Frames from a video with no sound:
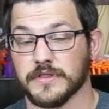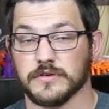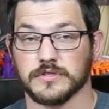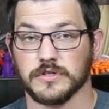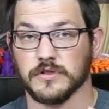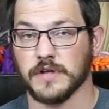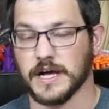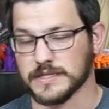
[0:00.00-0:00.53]
There's
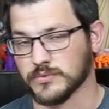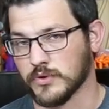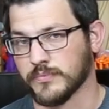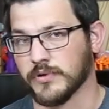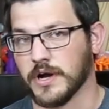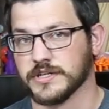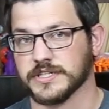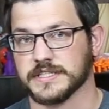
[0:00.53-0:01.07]
lots more
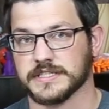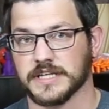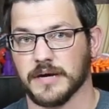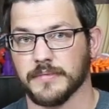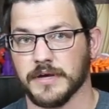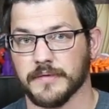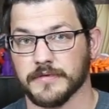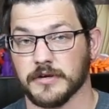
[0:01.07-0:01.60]
projects
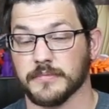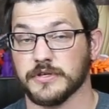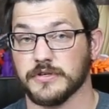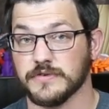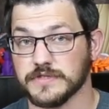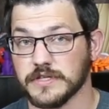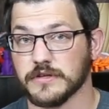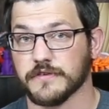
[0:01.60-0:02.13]
coming up that I'll be
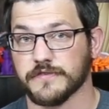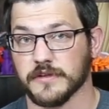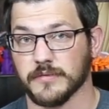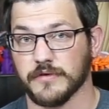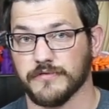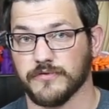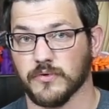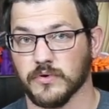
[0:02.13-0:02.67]
using their
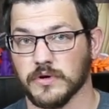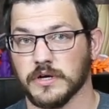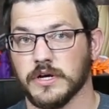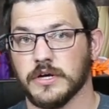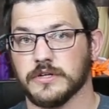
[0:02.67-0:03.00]
filament for.